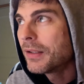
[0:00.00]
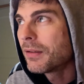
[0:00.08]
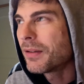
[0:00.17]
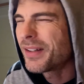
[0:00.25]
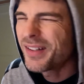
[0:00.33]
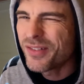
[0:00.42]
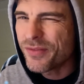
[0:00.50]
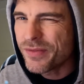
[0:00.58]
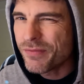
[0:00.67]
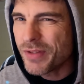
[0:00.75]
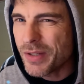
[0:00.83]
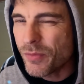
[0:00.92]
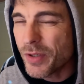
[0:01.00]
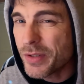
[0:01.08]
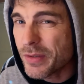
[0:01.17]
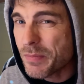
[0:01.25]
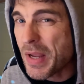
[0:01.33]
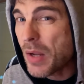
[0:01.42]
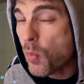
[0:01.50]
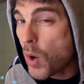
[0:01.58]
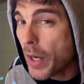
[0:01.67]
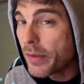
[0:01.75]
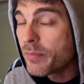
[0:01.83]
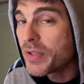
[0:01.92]
I don't know if you really want to just make
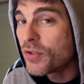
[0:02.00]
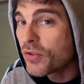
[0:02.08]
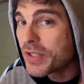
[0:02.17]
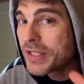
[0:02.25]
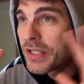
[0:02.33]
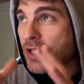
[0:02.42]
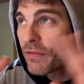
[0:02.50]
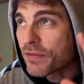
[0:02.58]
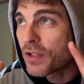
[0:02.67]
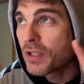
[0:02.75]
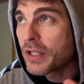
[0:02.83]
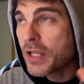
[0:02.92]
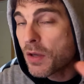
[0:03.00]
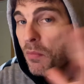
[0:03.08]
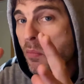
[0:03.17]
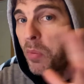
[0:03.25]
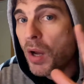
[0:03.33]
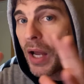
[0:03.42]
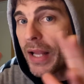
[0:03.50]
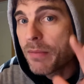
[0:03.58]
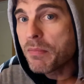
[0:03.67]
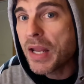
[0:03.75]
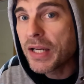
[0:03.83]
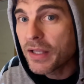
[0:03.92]
one, but you could definitely combine
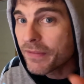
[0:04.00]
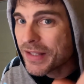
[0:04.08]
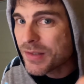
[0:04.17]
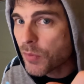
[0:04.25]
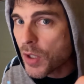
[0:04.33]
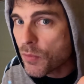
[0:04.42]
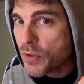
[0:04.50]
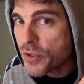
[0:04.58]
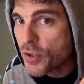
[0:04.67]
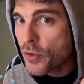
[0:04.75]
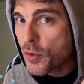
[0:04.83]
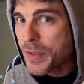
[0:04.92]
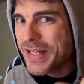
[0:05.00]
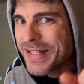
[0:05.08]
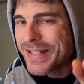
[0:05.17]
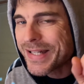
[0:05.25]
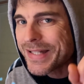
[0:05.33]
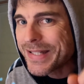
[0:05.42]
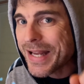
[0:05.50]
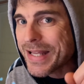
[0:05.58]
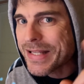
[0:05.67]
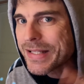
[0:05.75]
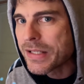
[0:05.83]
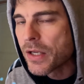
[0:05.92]
many, and that's what I want to show you in
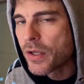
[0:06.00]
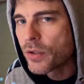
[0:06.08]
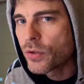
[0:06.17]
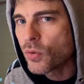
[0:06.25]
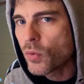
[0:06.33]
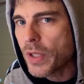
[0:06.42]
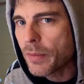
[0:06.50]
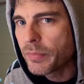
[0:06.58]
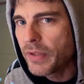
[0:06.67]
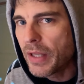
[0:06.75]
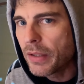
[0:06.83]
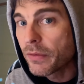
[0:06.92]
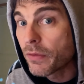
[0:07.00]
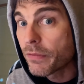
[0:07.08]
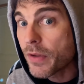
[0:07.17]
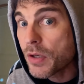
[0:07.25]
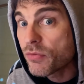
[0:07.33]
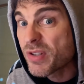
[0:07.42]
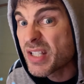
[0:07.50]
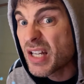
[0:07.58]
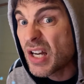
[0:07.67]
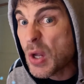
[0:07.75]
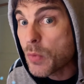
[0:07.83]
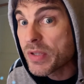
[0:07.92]
today's short update. So if you're interested
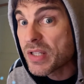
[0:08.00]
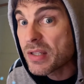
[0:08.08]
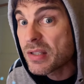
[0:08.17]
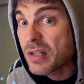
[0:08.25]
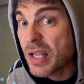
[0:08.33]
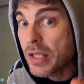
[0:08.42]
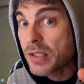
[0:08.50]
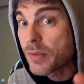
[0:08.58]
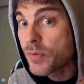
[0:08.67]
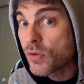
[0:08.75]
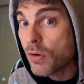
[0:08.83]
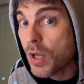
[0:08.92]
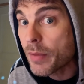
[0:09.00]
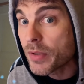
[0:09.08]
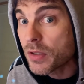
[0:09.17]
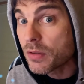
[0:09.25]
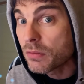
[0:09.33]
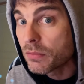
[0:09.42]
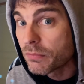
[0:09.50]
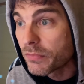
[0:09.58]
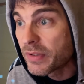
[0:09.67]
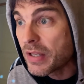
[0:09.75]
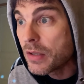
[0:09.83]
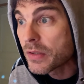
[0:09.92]
in Home Assistant, hit subscribe and I'll
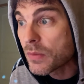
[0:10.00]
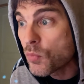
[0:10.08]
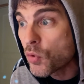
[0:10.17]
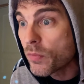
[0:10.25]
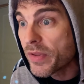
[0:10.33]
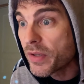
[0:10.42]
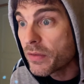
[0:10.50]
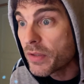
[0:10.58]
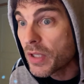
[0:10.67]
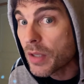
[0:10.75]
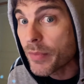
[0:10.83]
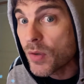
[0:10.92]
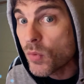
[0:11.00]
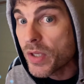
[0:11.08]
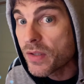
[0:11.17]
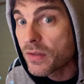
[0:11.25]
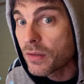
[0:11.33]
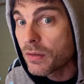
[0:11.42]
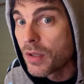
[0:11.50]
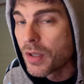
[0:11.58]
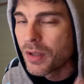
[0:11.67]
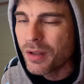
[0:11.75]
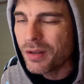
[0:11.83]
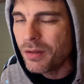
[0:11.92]
tinker some more with it in the coming weeks, and
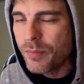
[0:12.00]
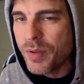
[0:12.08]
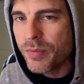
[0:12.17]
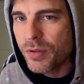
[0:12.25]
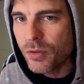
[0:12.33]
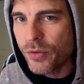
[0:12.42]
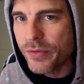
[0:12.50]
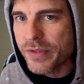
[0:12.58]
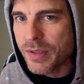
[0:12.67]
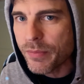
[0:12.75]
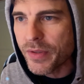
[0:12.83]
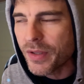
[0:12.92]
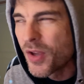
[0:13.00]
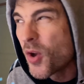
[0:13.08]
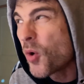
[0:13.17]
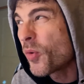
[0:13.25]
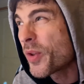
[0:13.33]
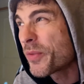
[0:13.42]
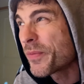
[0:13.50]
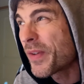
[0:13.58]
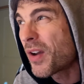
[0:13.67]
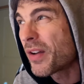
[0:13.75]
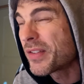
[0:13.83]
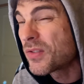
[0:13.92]
I don't know, maybe you'll learn something. Although,
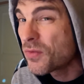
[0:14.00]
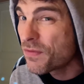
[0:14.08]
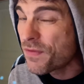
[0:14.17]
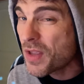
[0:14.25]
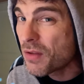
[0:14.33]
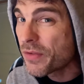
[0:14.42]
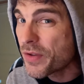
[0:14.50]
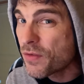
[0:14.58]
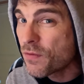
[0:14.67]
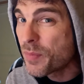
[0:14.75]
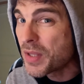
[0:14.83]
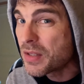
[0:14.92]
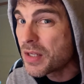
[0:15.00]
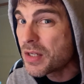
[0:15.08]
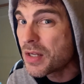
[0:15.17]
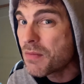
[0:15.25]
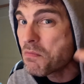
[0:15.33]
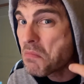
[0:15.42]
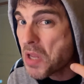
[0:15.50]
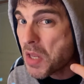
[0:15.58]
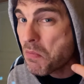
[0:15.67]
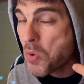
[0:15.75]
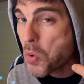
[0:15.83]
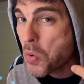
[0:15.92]
I do feel that you've been teaching me
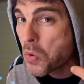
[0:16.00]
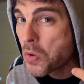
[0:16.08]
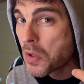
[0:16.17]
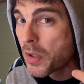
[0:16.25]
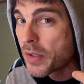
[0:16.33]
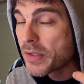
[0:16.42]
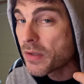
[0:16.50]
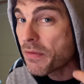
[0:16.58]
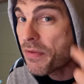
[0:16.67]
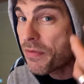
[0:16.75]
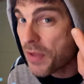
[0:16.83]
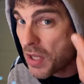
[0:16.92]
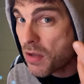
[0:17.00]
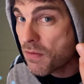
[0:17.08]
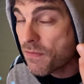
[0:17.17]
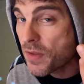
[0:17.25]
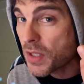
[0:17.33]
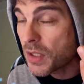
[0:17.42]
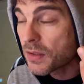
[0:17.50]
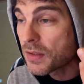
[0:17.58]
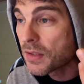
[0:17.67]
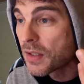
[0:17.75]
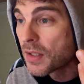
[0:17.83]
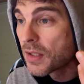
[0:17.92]
more, so thank you for that.
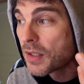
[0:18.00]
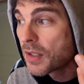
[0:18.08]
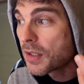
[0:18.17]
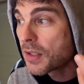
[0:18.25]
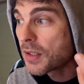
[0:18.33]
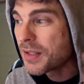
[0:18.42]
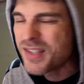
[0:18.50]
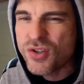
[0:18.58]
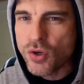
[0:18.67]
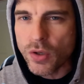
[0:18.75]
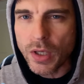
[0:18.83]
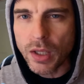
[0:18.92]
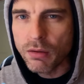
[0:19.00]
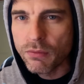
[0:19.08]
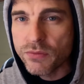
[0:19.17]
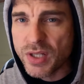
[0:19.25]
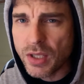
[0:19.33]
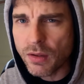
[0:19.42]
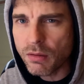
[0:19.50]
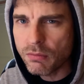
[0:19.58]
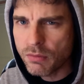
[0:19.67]
It's a journey, together.